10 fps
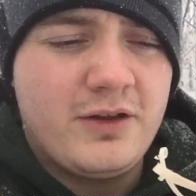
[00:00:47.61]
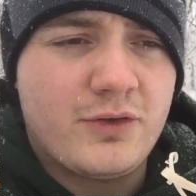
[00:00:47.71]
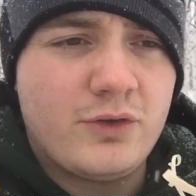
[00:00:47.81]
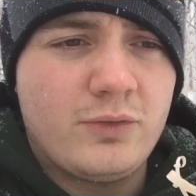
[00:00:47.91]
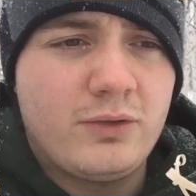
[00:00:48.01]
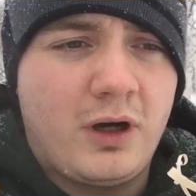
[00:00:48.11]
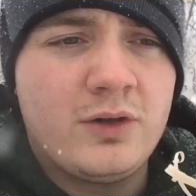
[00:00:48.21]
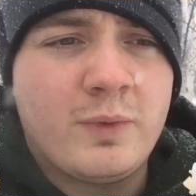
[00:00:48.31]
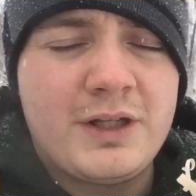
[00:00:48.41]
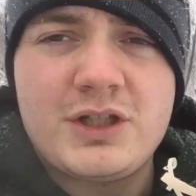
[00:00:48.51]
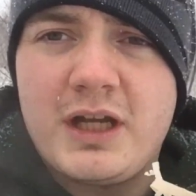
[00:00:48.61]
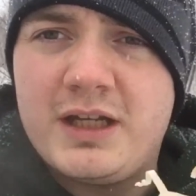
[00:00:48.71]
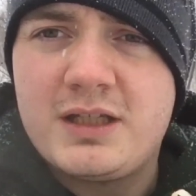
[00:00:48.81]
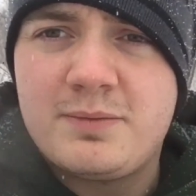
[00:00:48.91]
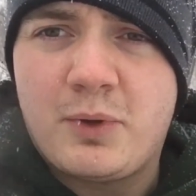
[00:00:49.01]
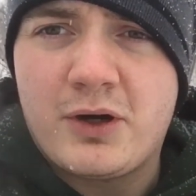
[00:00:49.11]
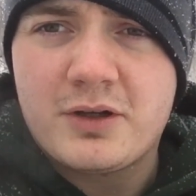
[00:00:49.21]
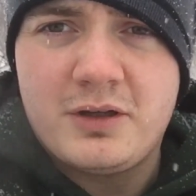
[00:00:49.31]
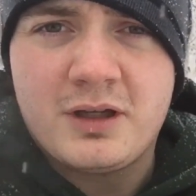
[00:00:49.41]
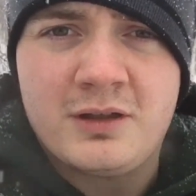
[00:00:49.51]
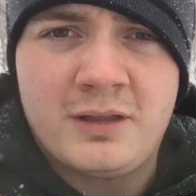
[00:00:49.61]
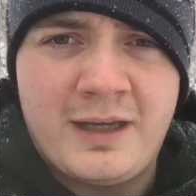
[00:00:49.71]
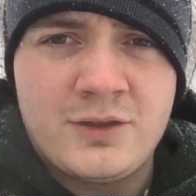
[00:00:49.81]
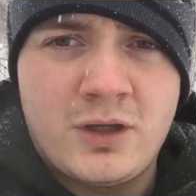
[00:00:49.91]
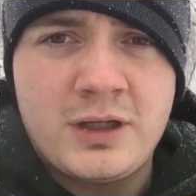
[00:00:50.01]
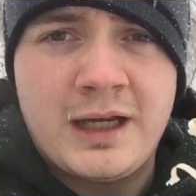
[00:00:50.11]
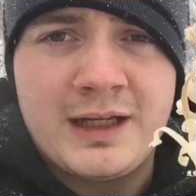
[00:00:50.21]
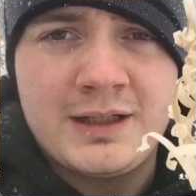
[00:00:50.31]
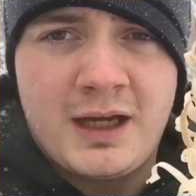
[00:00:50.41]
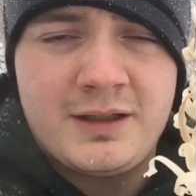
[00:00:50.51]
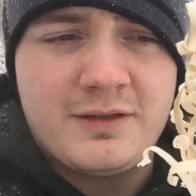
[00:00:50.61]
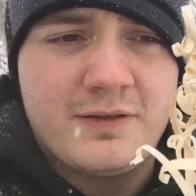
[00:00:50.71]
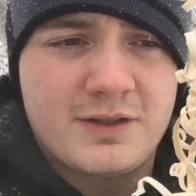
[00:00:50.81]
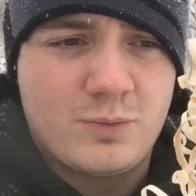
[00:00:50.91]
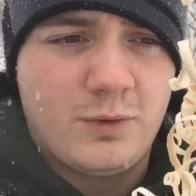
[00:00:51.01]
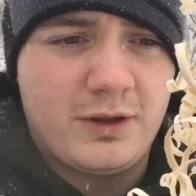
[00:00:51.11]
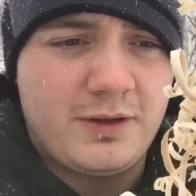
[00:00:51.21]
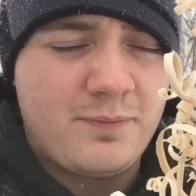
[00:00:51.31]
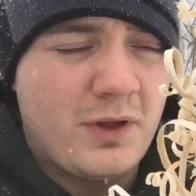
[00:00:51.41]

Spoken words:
through on which a spark can land on and ignite this wood.